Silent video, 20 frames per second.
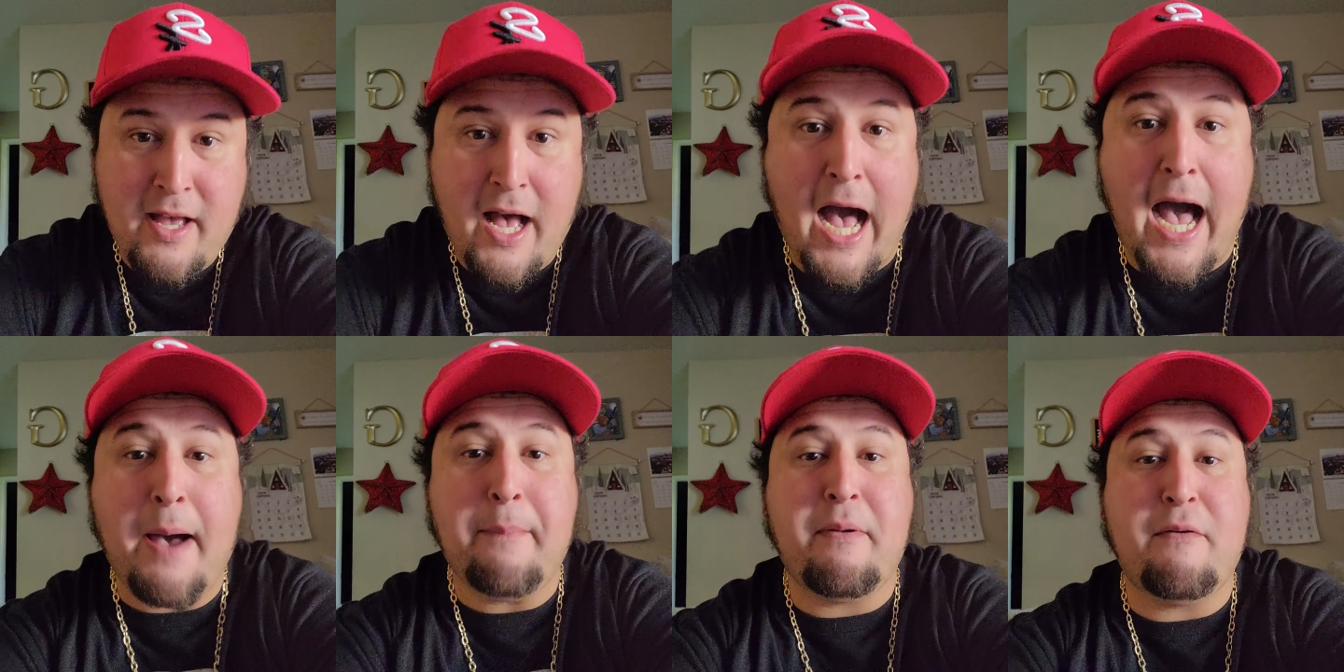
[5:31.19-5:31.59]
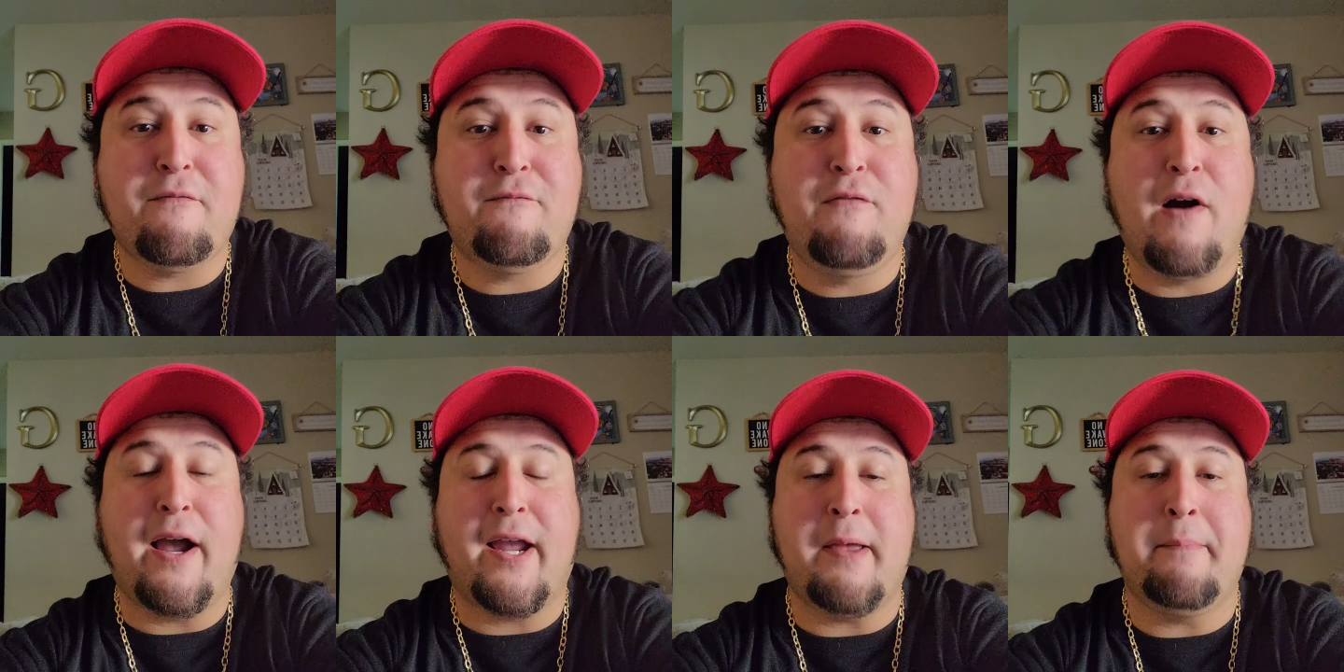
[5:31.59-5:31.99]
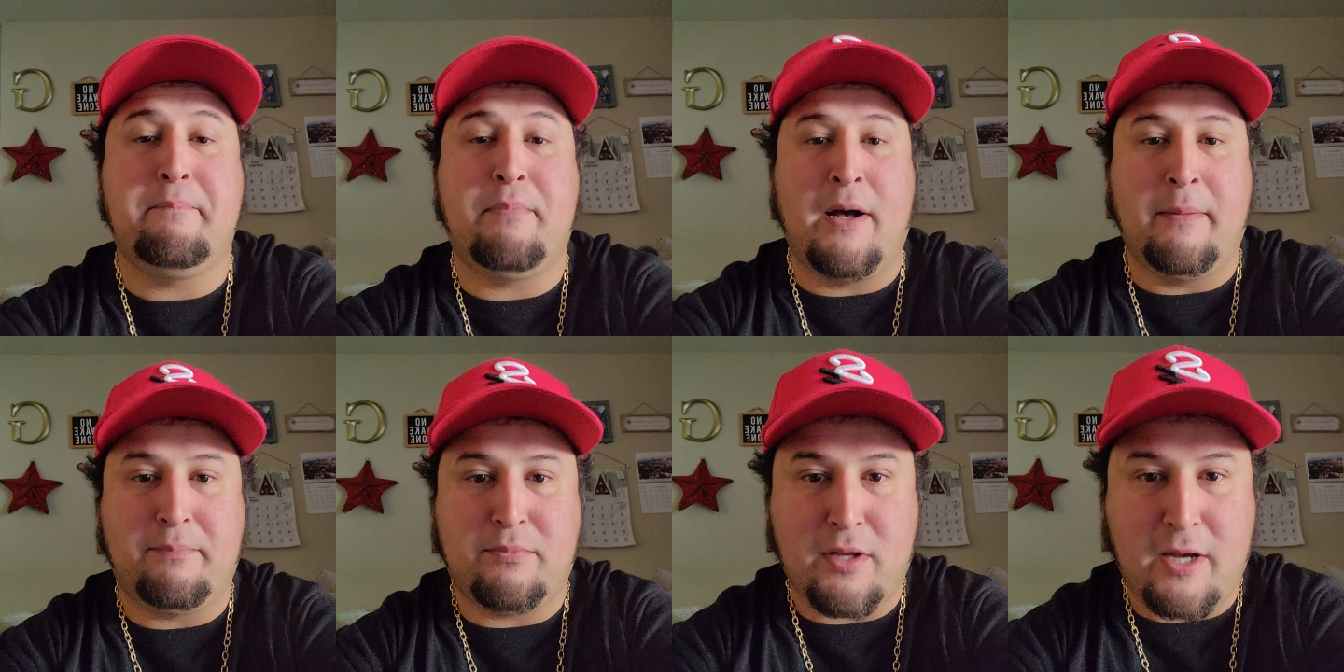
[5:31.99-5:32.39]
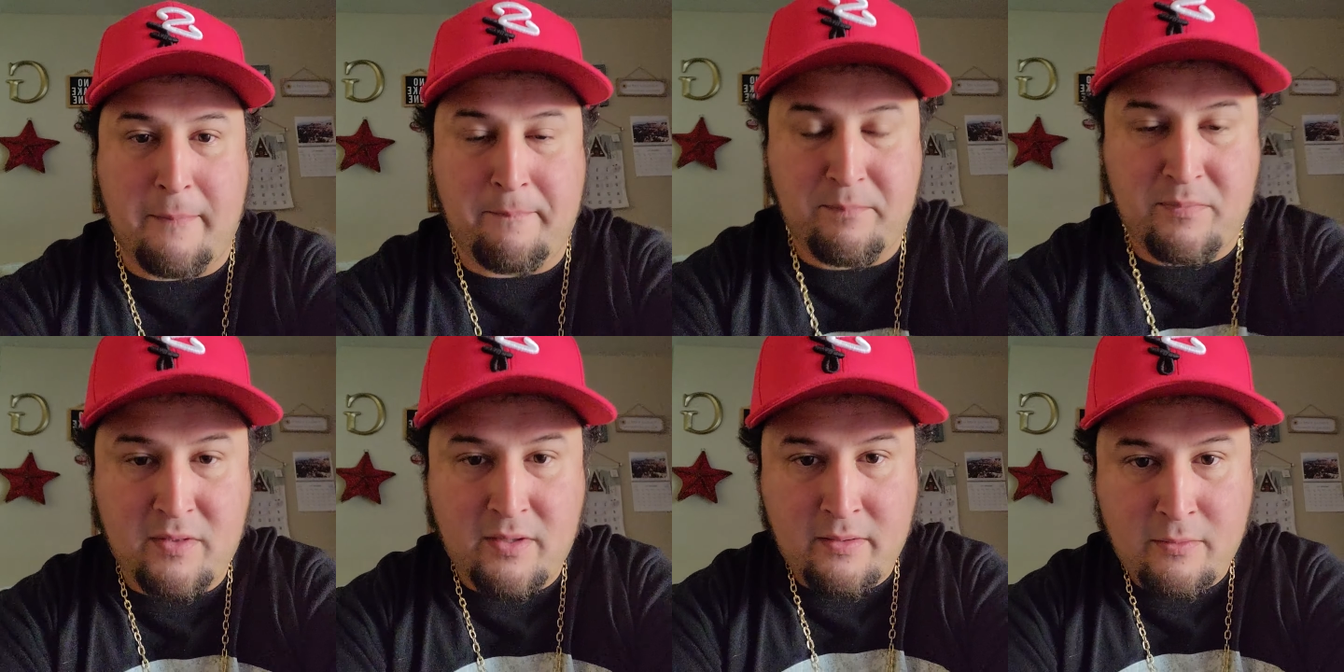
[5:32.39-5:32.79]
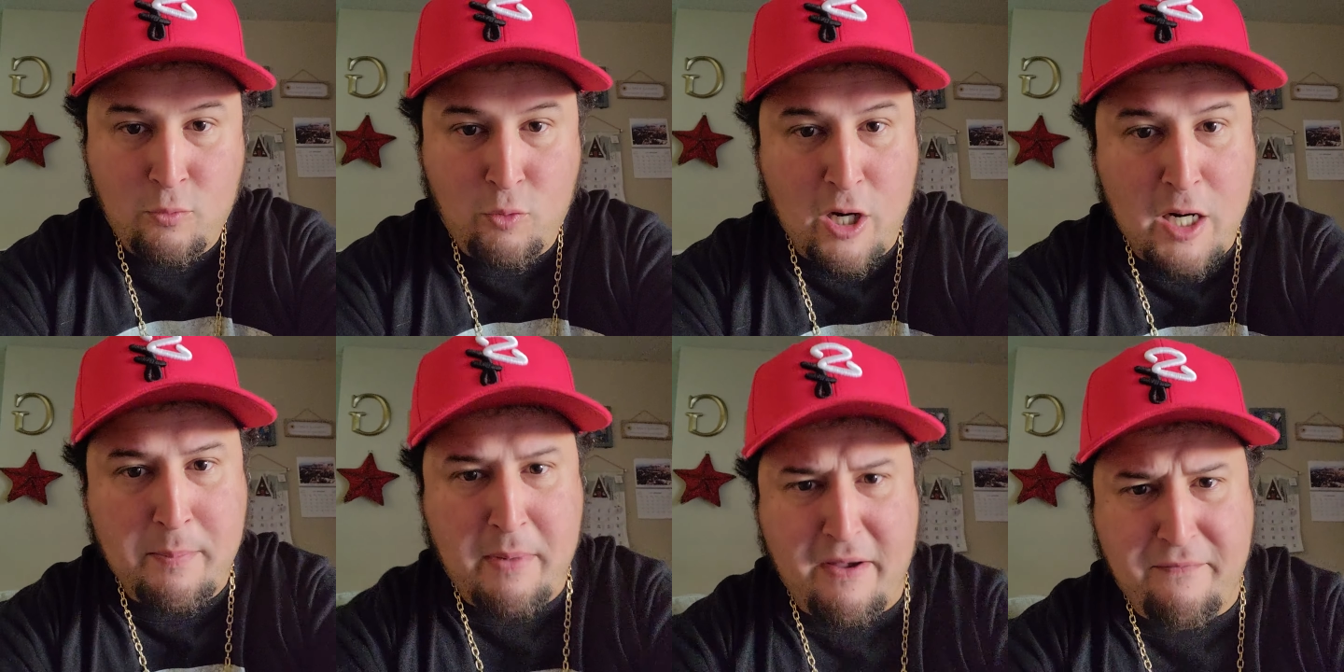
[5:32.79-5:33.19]
I'll be fucking pumped up.
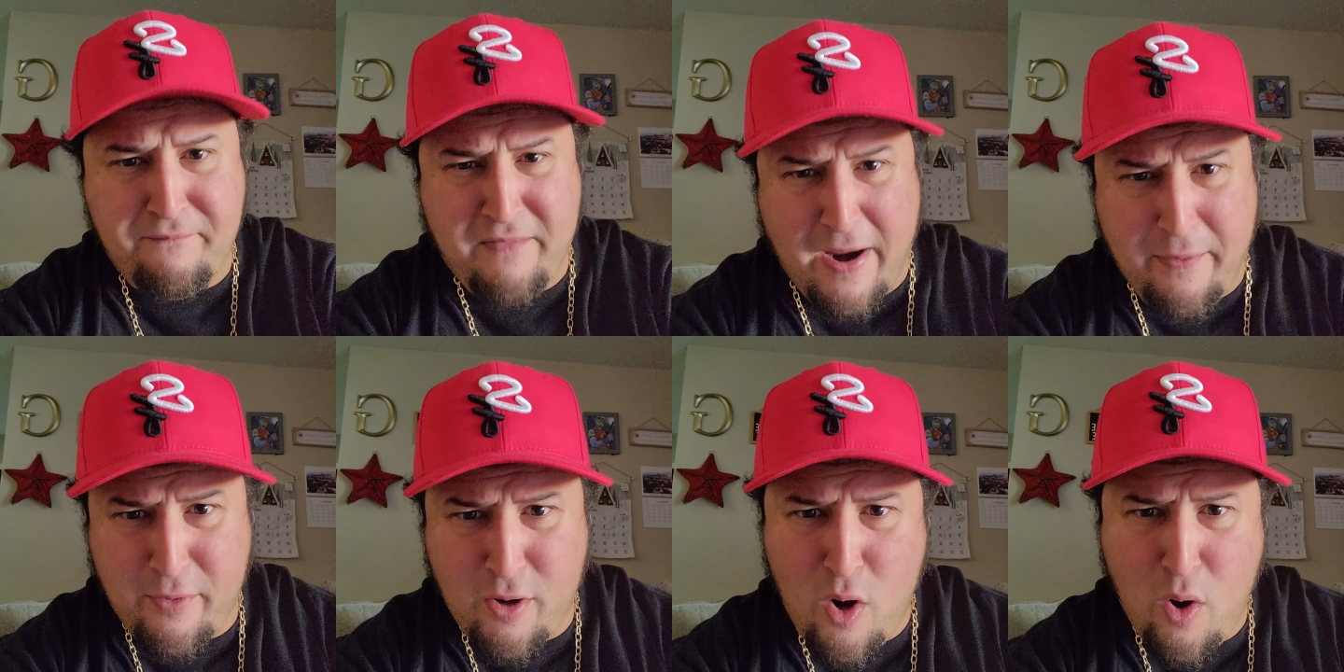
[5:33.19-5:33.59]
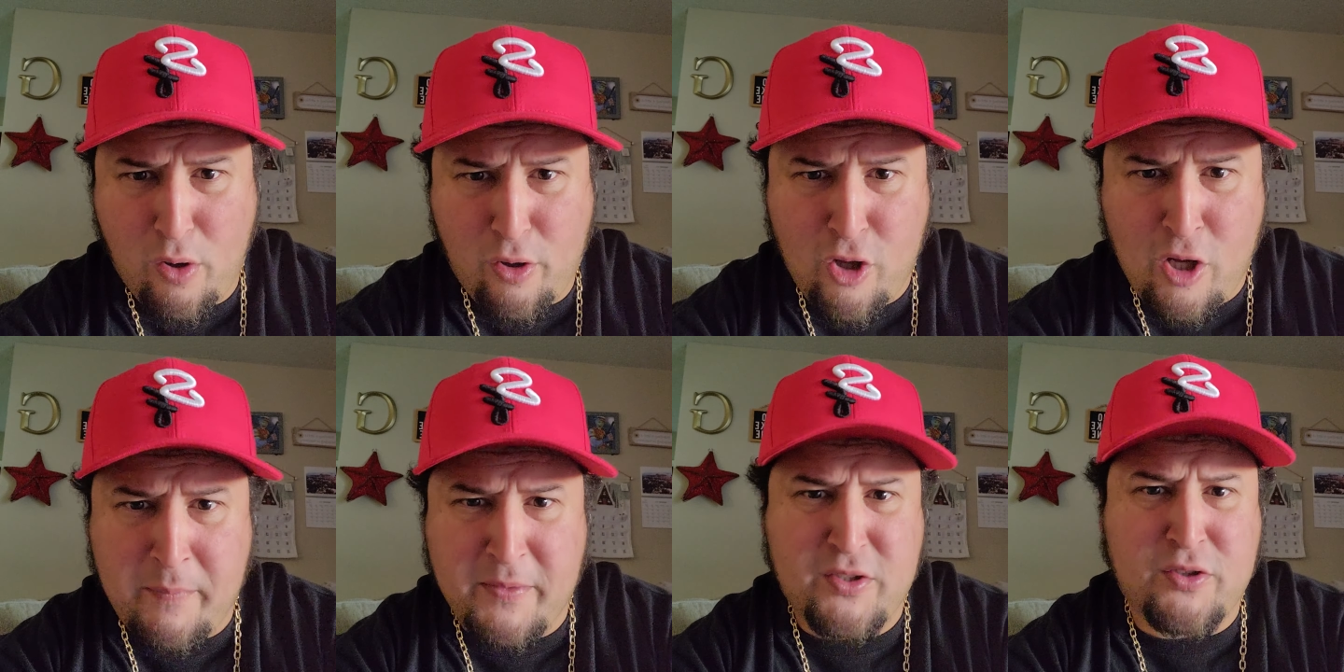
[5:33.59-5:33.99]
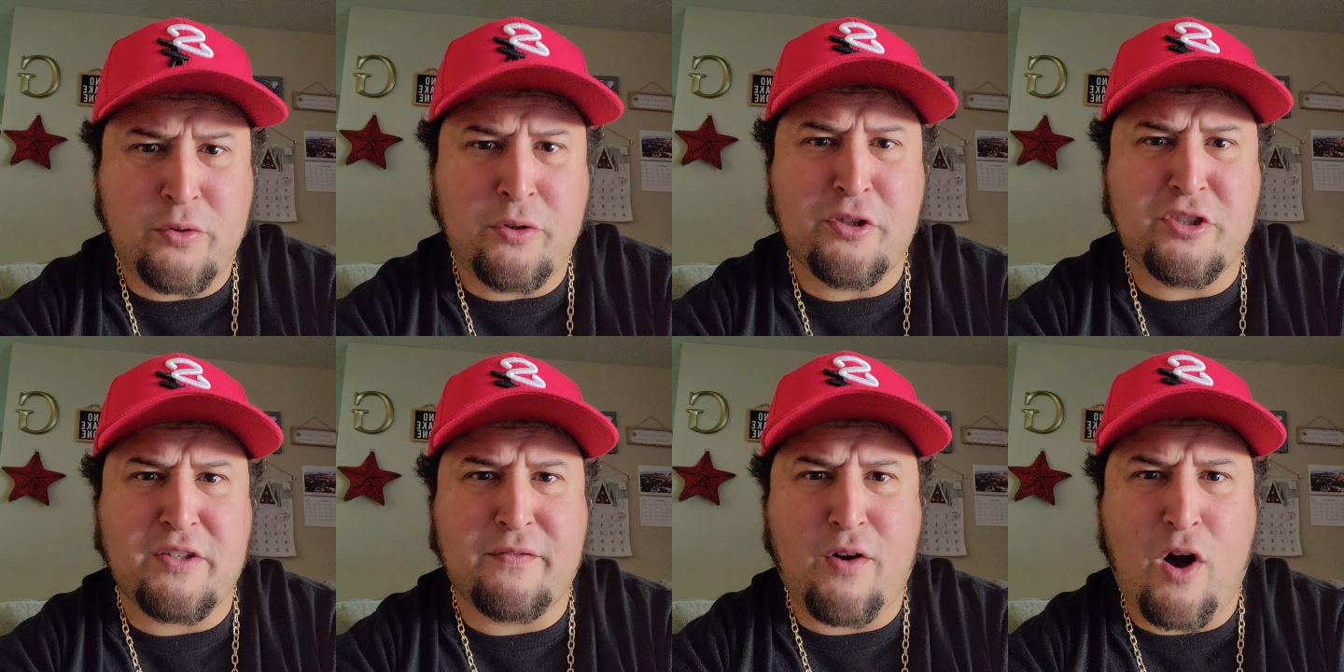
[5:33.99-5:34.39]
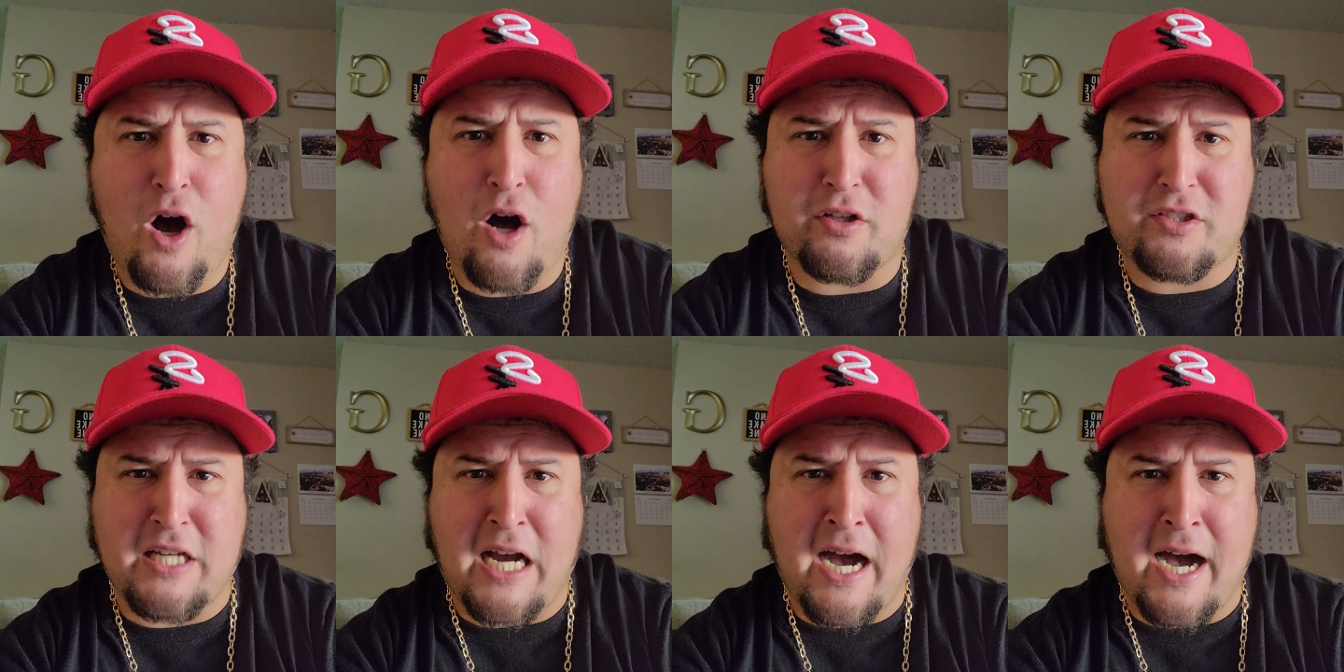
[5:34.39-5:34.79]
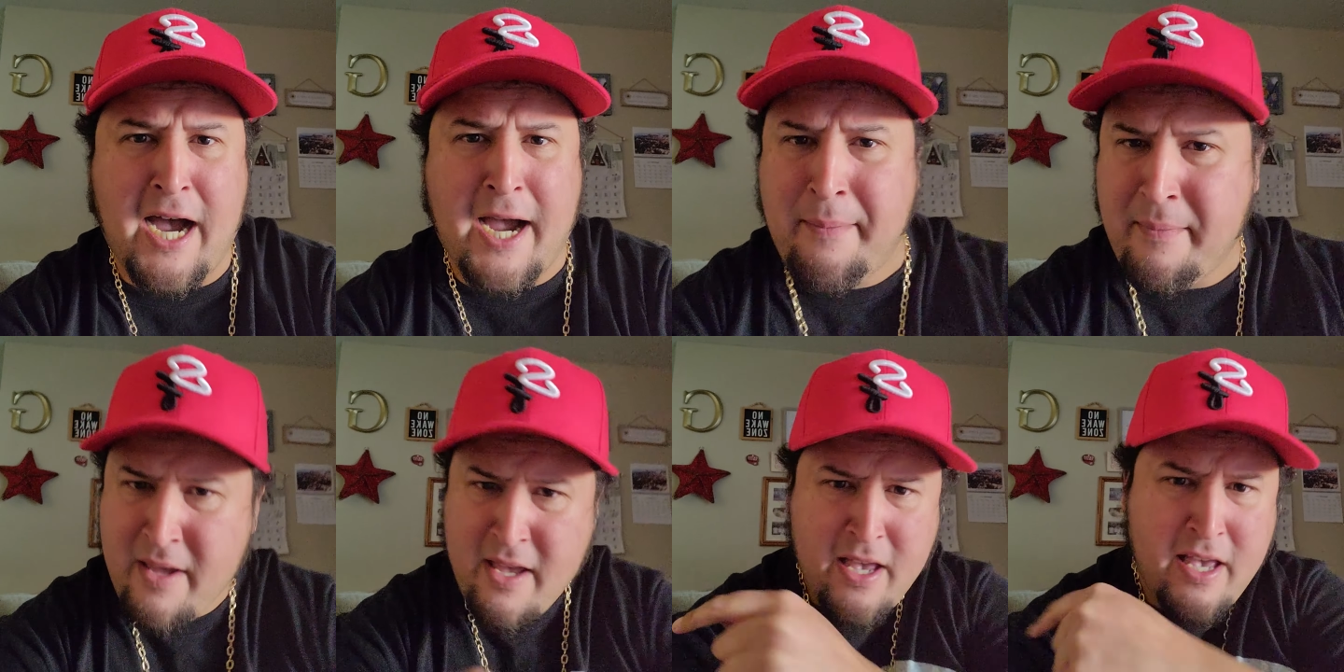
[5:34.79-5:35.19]
One of my favorite Oklahoma Sooners of all
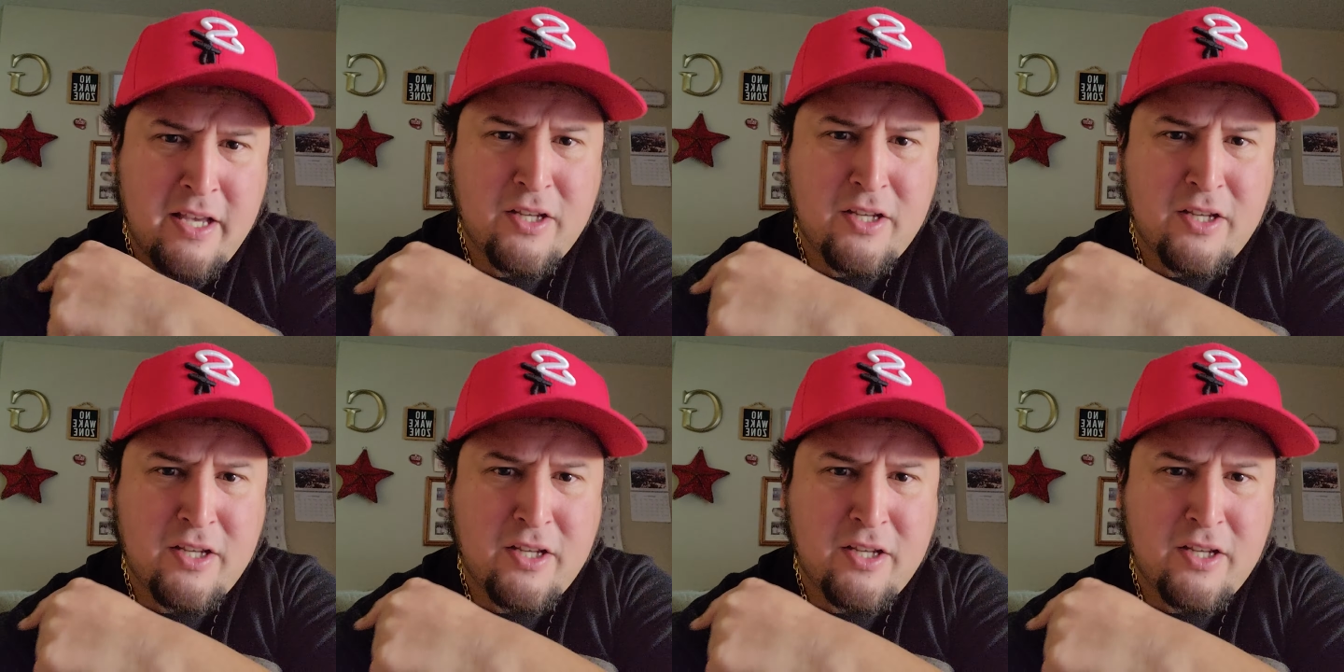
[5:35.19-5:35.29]
time